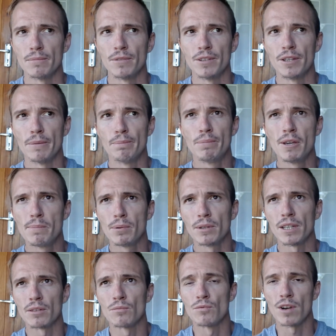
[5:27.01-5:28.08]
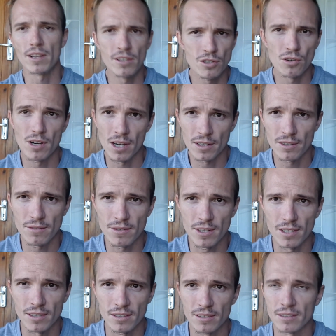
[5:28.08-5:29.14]
The people that runs your country,
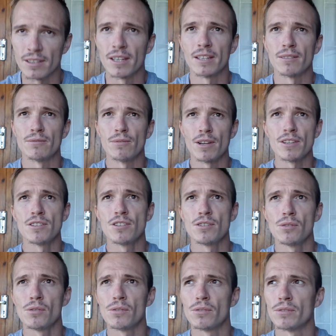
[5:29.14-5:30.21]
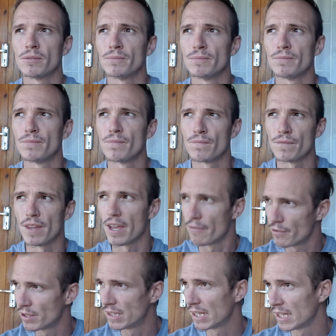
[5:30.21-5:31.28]
that runs your
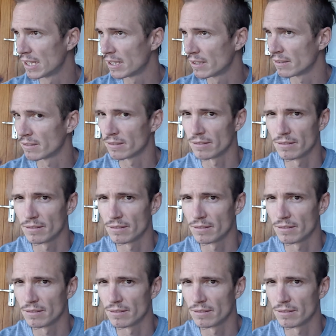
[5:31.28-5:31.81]
everyday